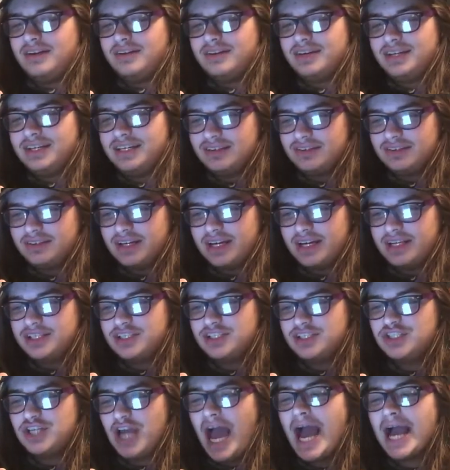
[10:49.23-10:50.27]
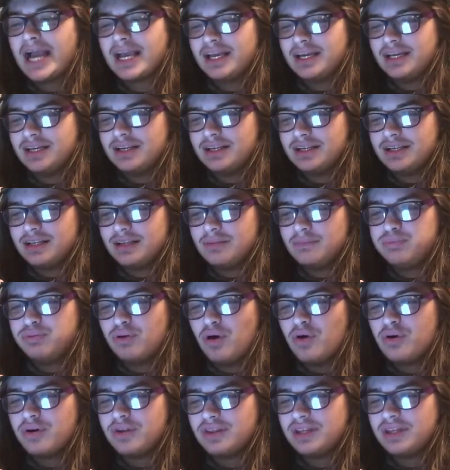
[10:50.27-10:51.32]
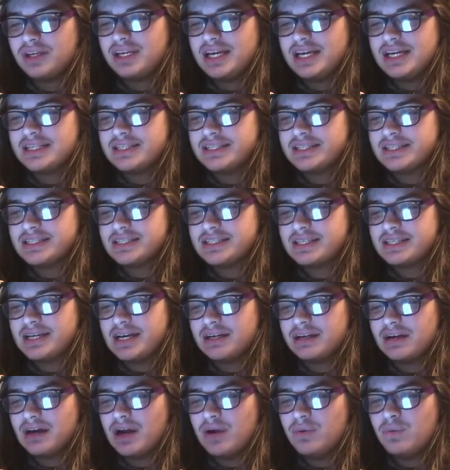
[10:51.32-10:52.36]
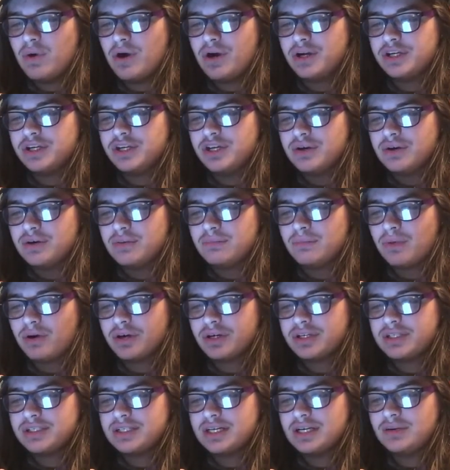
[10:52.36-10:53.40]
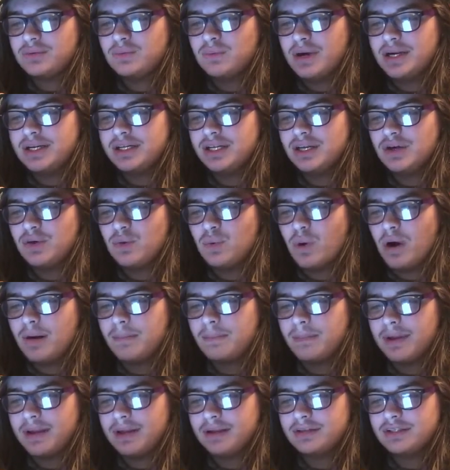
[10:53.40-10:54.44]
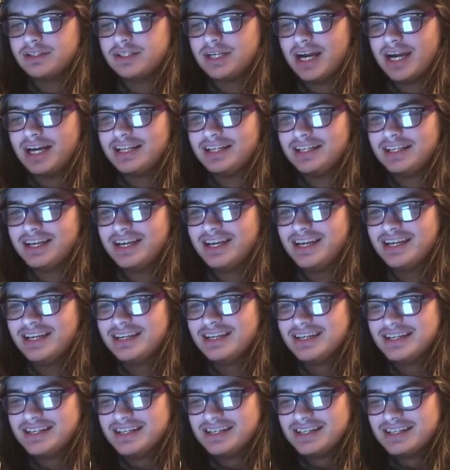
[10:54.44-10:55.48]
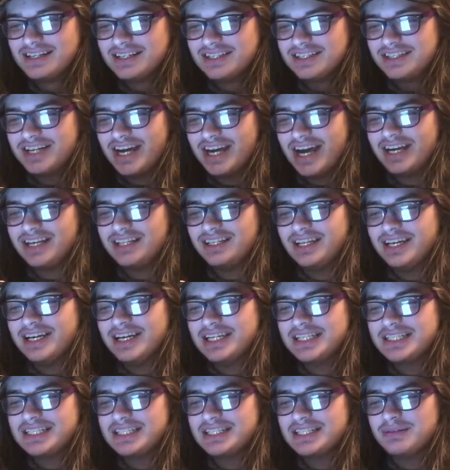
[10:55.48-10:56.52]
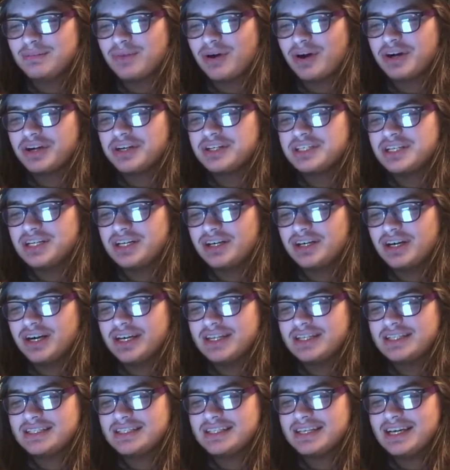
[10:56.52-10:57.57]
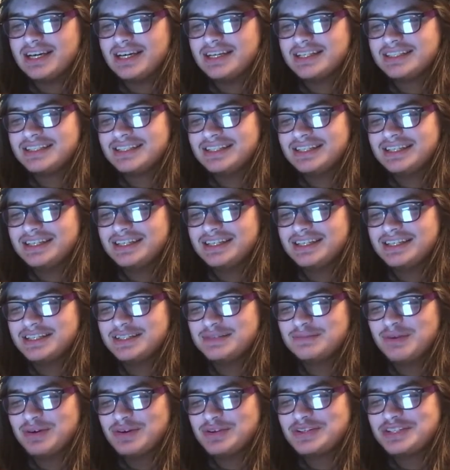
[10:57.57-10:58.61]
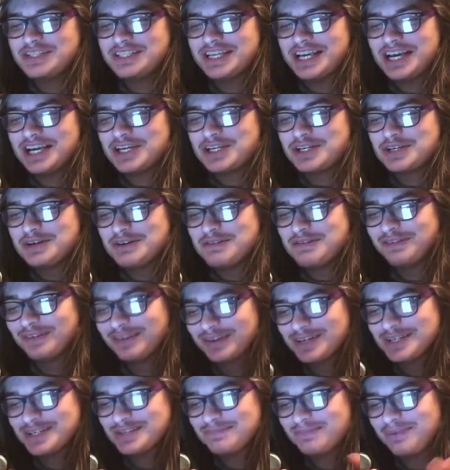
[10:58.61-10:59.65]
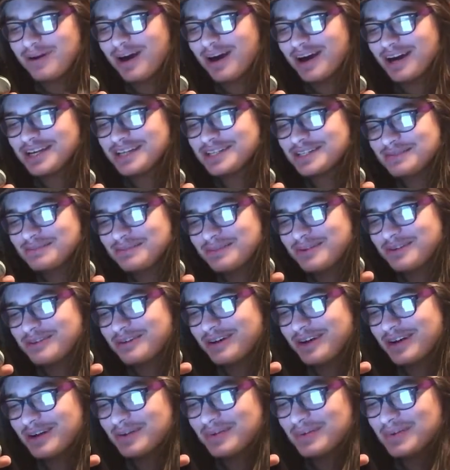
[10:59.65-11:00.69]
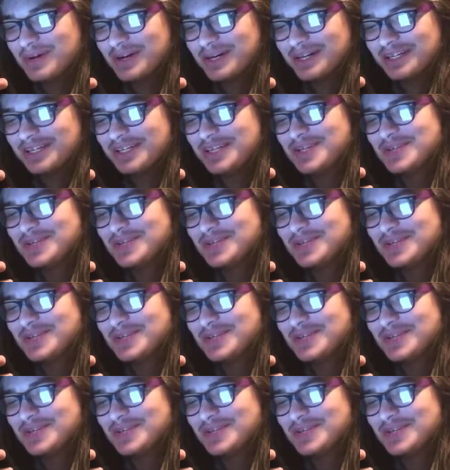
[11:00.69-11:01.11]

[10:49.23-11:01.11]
Okay. Jack broke the kiss and said, "I want you." Mark said, "When do you want me?" Jack leans into Mark's ear and says in his most sexual voice possible, "I want you